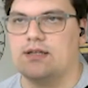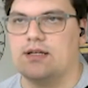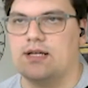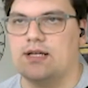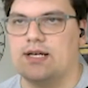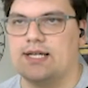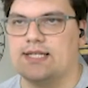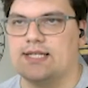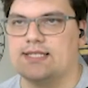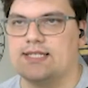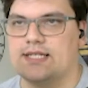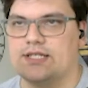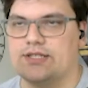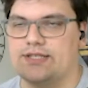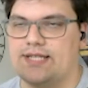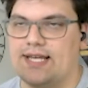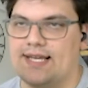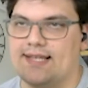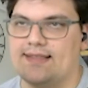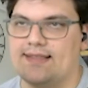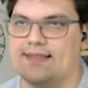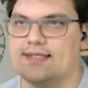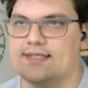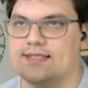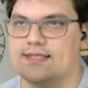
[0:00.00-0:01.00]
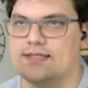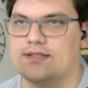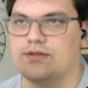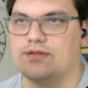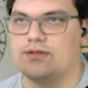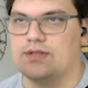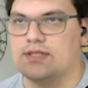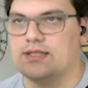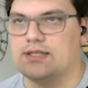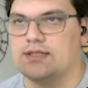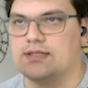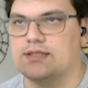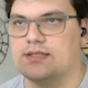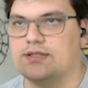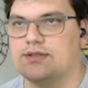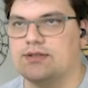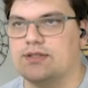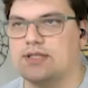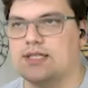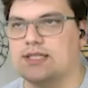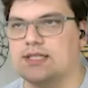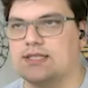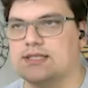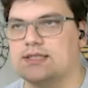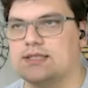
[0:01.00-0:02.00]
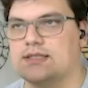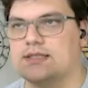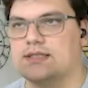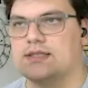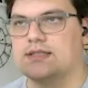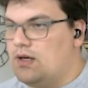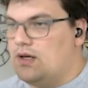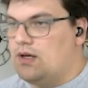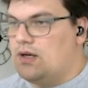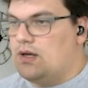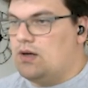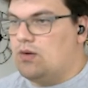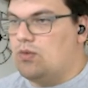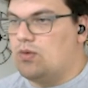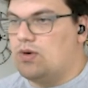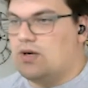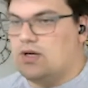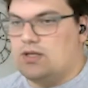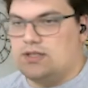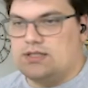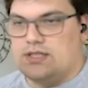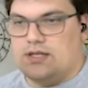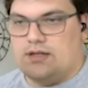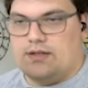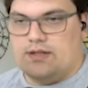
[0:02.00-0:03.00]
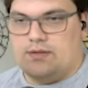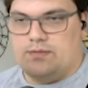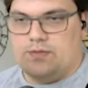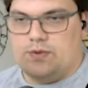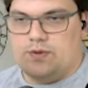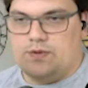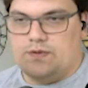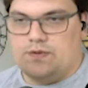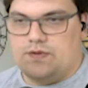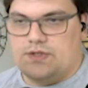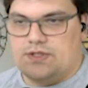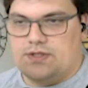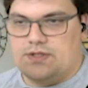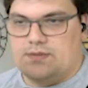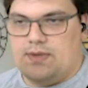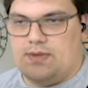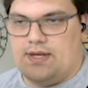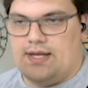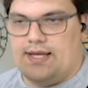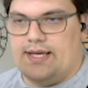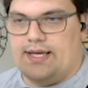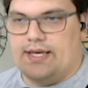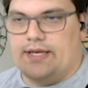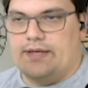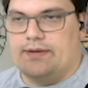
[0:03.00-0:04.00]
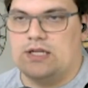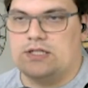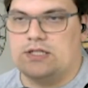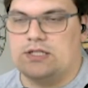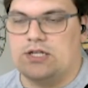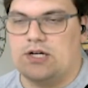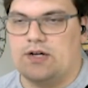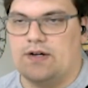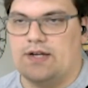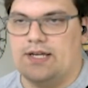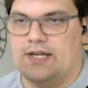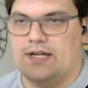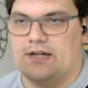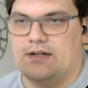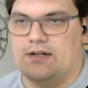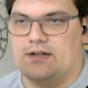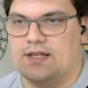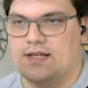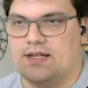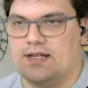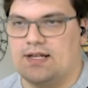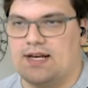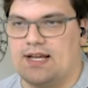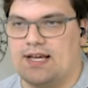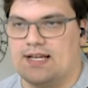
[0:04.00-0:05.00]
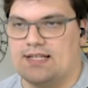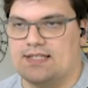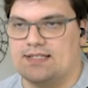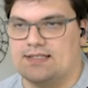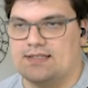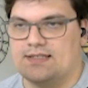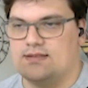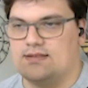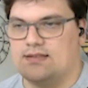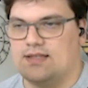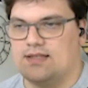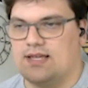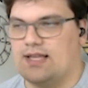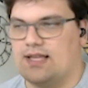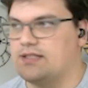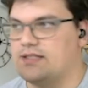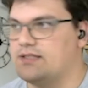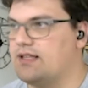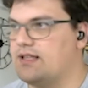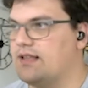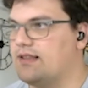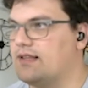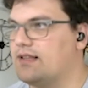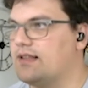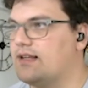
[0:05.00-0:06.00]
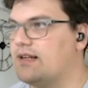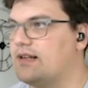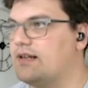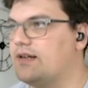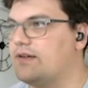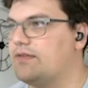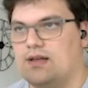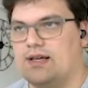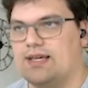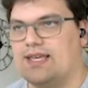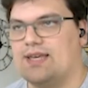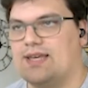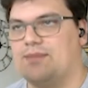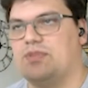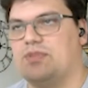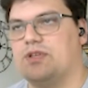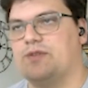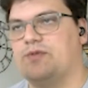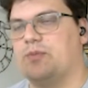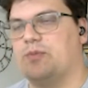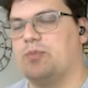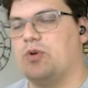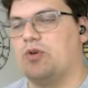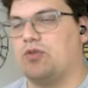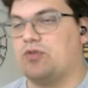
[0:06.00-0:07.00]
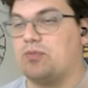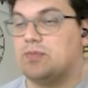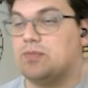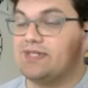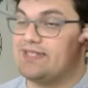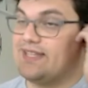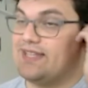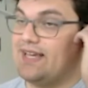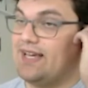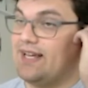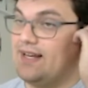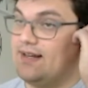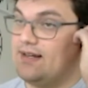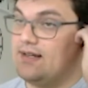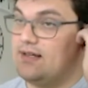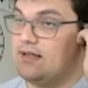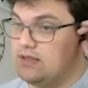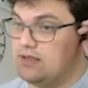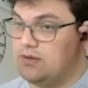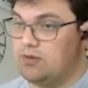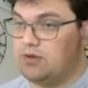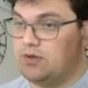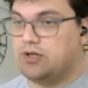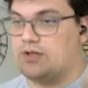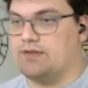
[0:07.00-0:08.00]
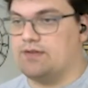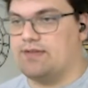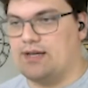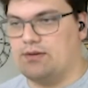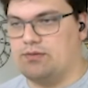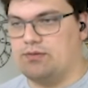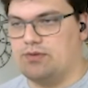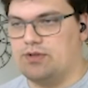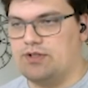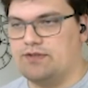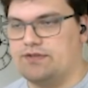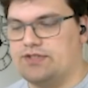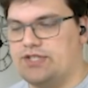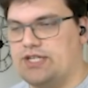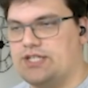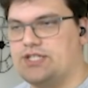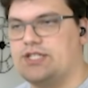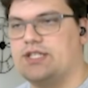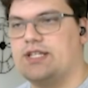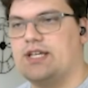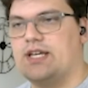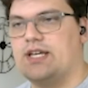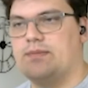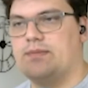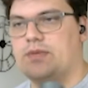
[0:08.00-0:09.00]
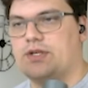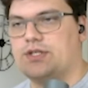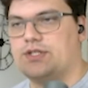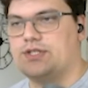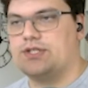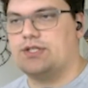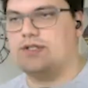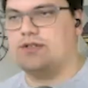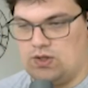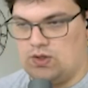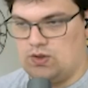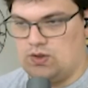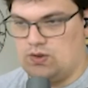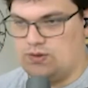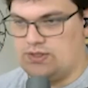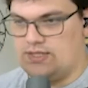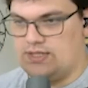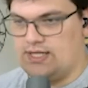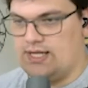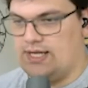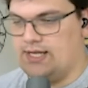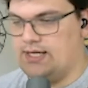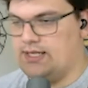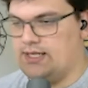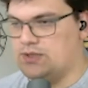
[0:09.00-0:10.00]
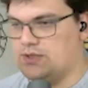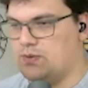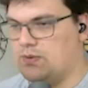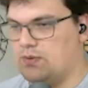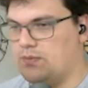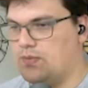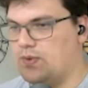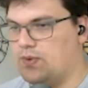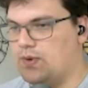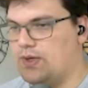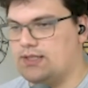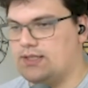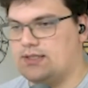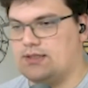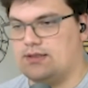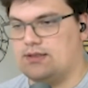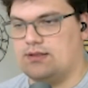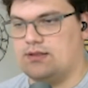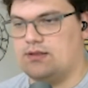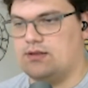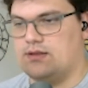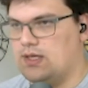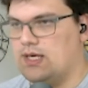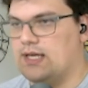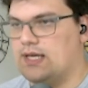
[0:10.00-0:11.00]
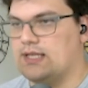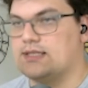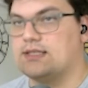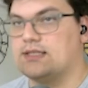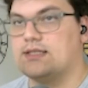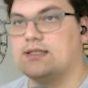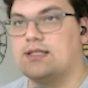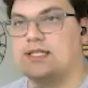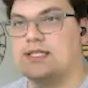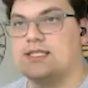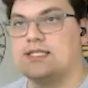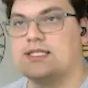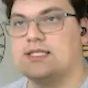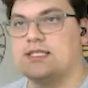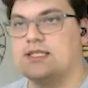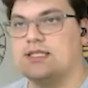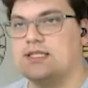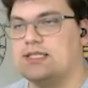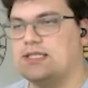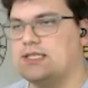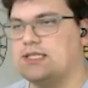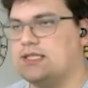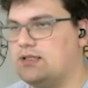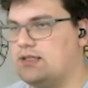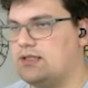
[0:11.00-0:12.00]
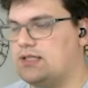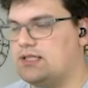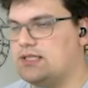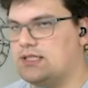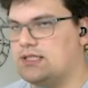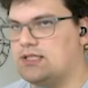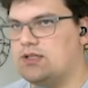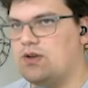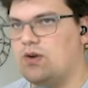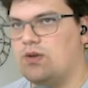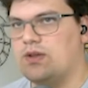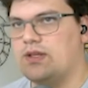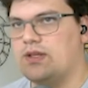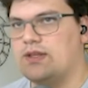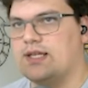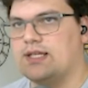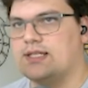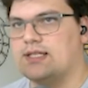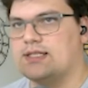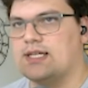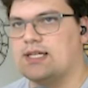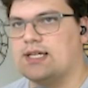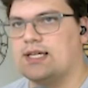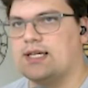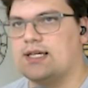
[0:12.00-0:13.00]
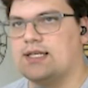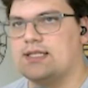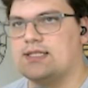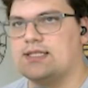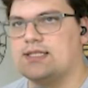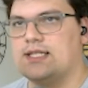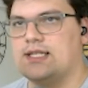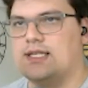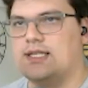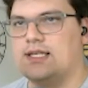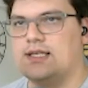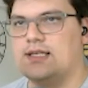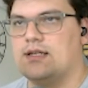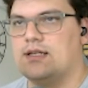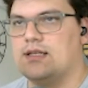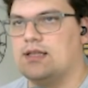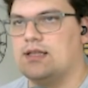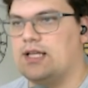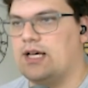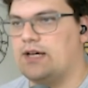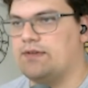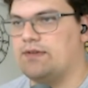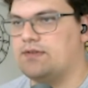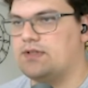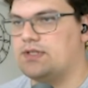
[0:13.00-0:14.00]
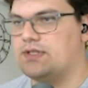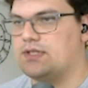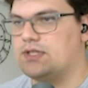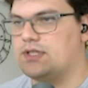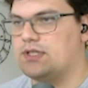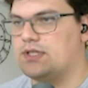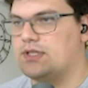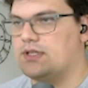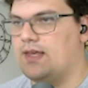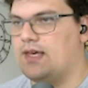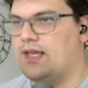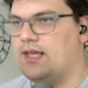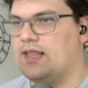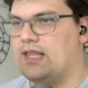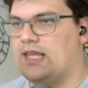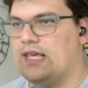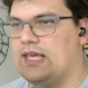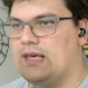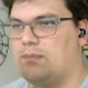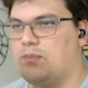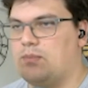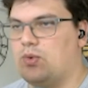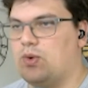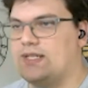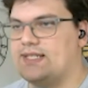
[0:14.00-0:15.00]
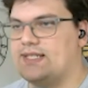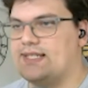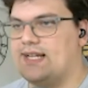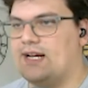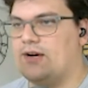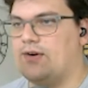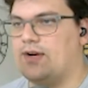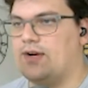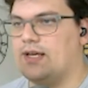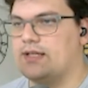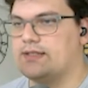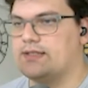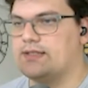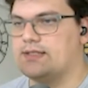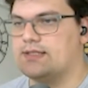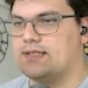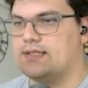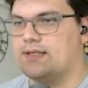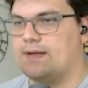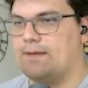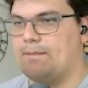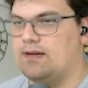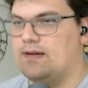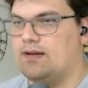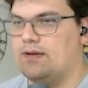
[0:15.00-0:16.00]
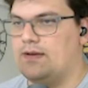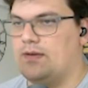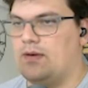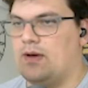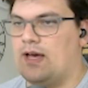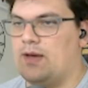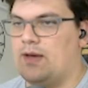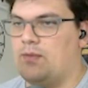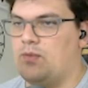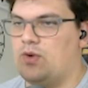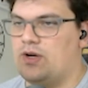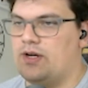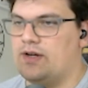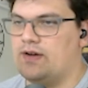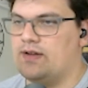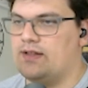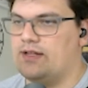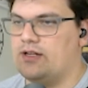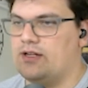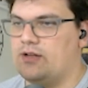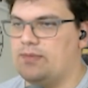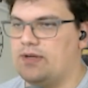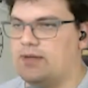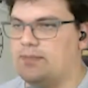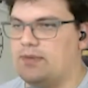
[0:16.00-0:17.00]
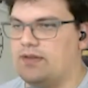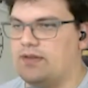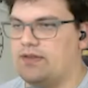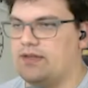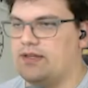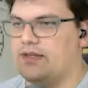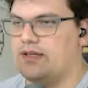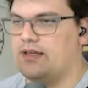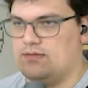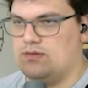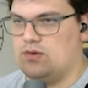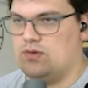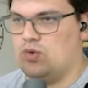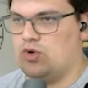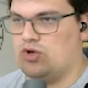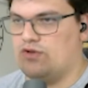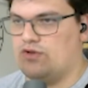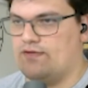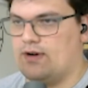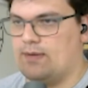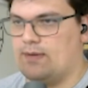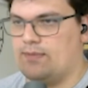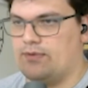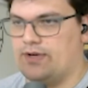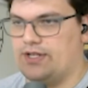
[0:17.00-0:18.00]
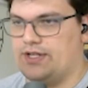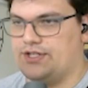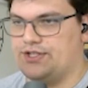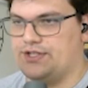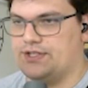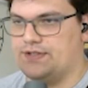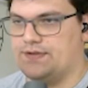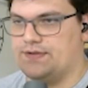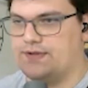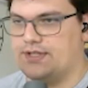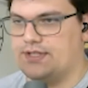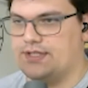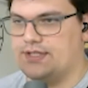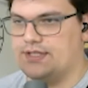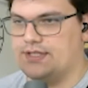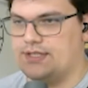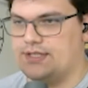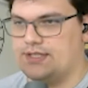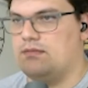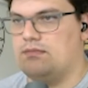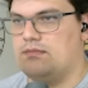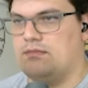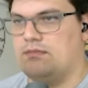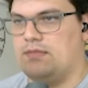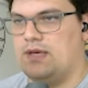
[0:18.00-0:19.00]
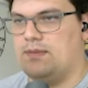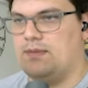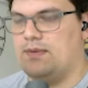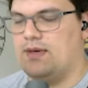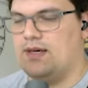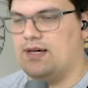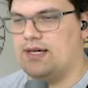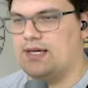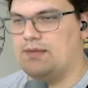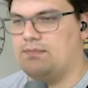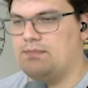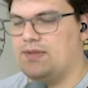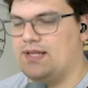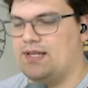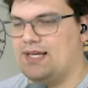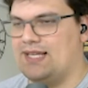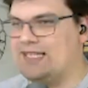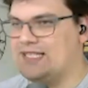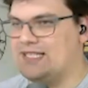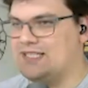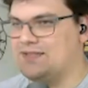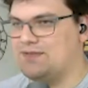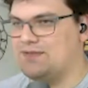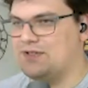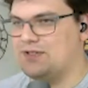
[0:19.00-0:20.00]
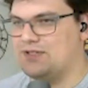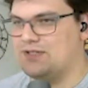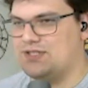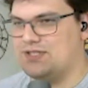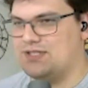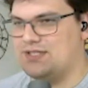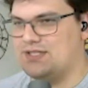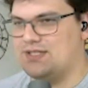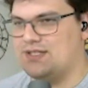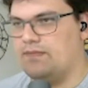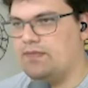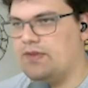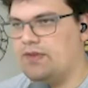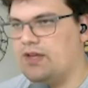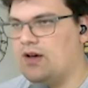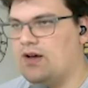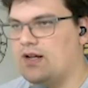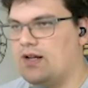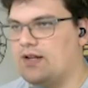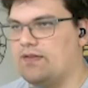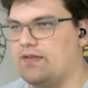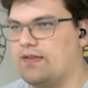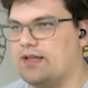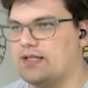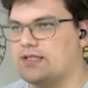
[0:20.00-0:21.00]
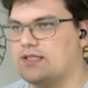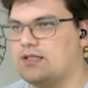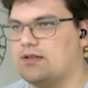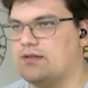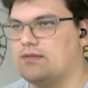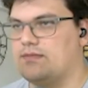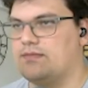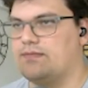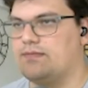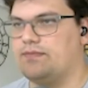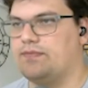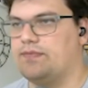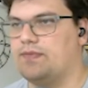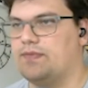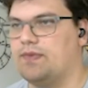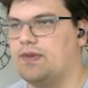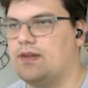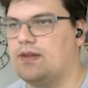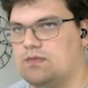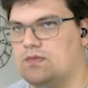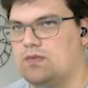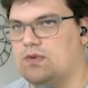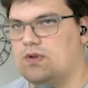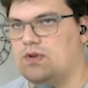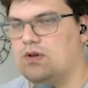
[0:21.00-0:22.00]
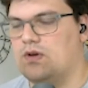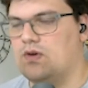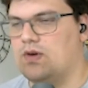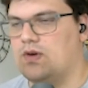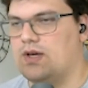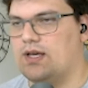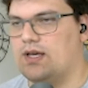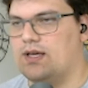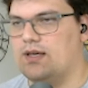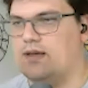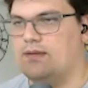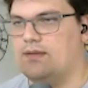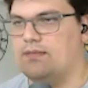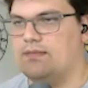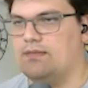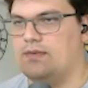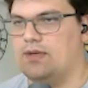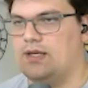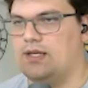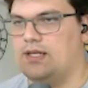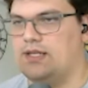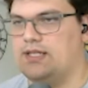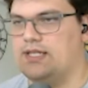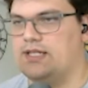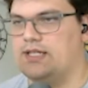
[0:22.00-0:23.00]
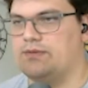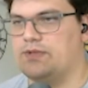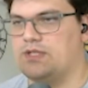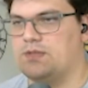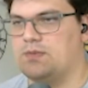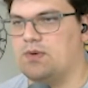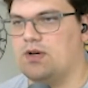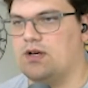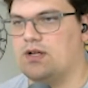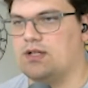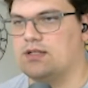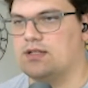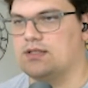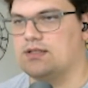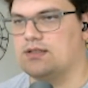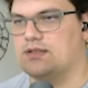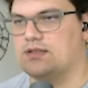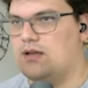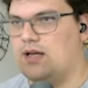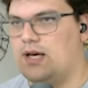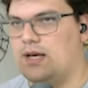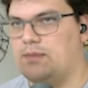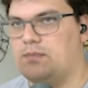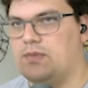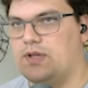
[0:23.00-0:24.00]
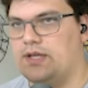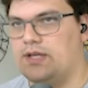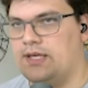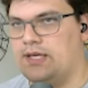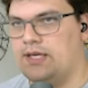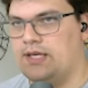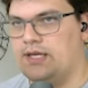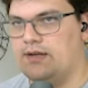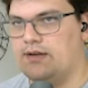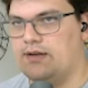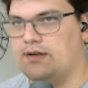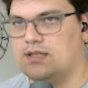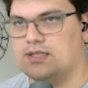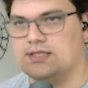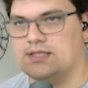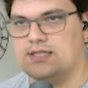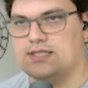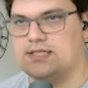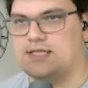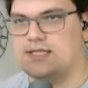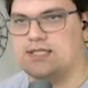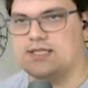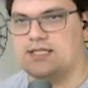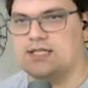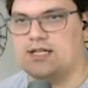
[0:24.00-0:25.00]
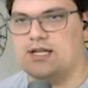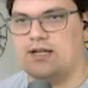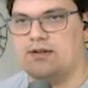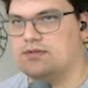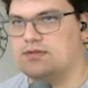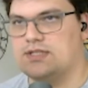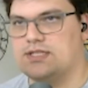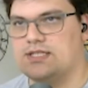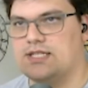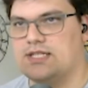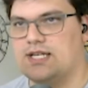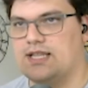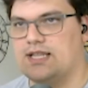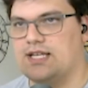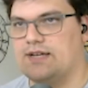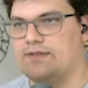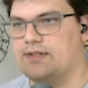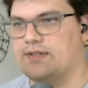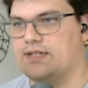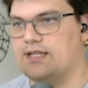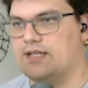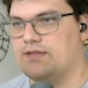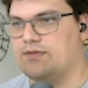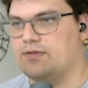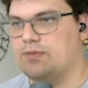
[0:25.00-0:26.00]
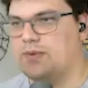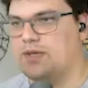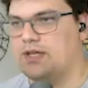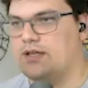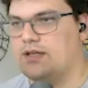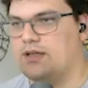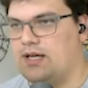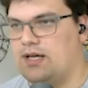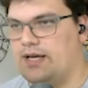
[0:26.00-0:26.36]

I guess I could take this stone and then do this. Where else are there moves to play? Atari here, connects. Yeah, there's nothing there. Can't believe we both missed that. I wonder if that would have changed the game much. Oh, ten is one point. Yes, this is the, this this is the only things I can see left in the point areas. I am wondering a little bit about the order of operations for this. Maybe I could play this first? No, I don't think so. Okay, he didn't respond. I play here, because this does not decide life and death for me.